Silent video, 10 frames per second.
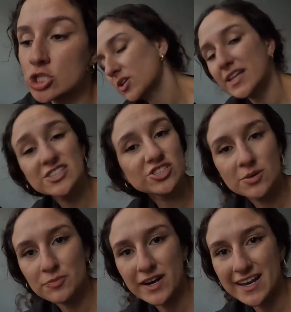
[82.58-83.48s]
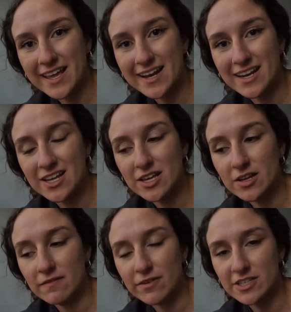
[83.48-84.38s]
So let's jump right in.
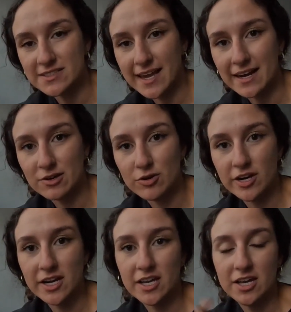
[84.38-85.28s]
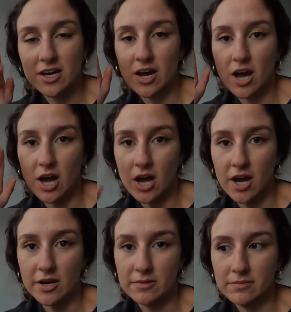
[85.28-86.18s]
First category
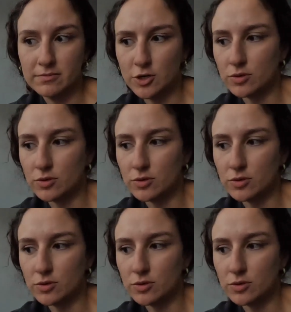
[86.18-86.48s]
are,